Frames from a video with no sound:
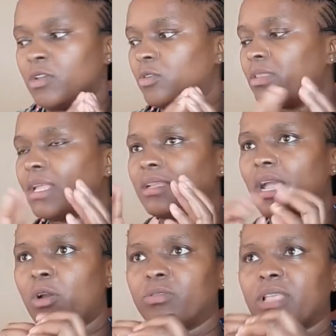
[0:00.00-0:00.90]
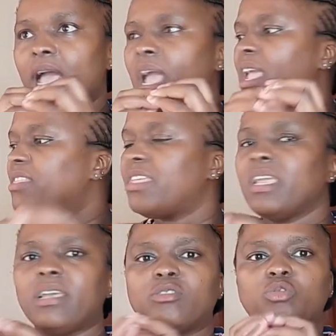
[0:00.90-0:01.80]
So that, because I
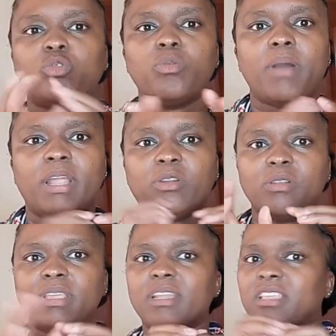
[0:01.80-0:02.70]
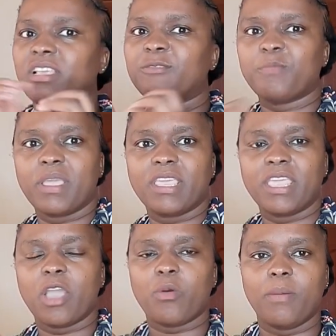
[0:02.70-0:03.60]
think skuma and all that I just buy
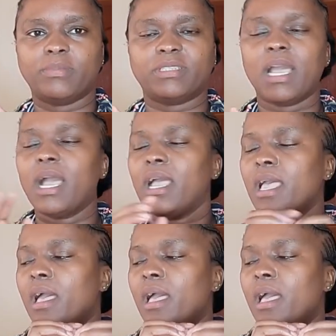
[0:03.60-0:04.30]
here kwa mta,